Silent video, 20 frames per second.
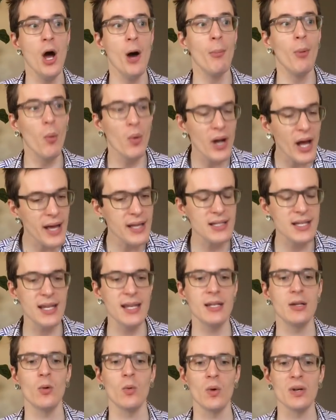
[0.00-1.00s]
But what I
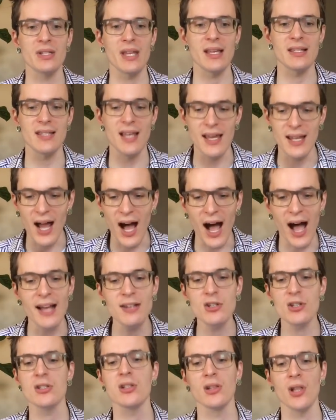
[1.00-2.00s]
did was I said, I
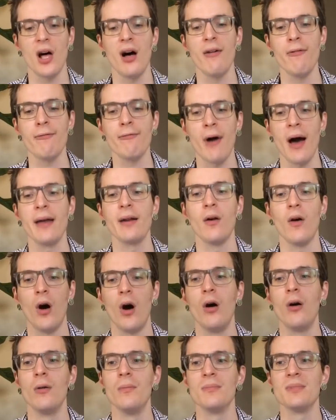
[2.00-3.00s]
just love Final
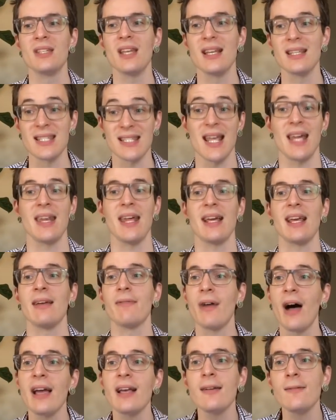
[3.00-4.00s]
Home's aesthetic.
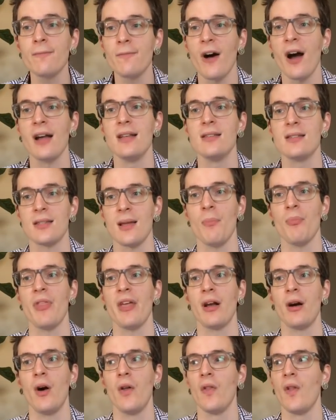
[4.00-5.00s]
If I can find
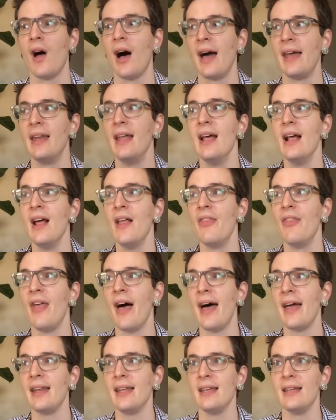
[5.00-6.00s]
something online
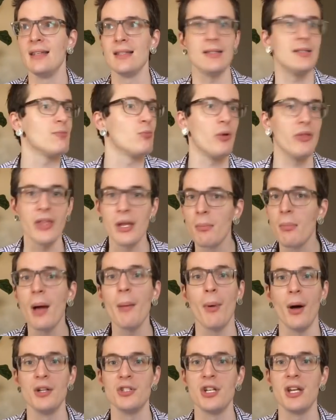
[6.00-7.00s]
that is within my
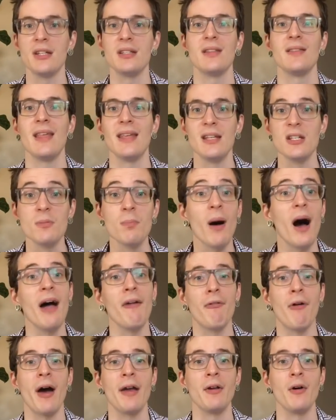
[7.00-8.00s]
budget, that is by
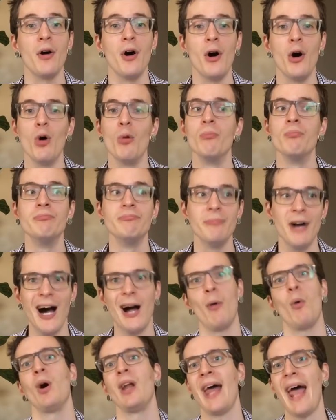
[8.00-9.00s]
Final Home,
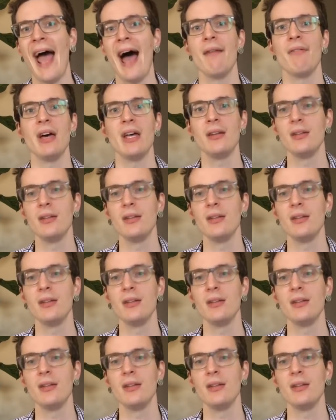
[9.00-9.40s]
I want to have it.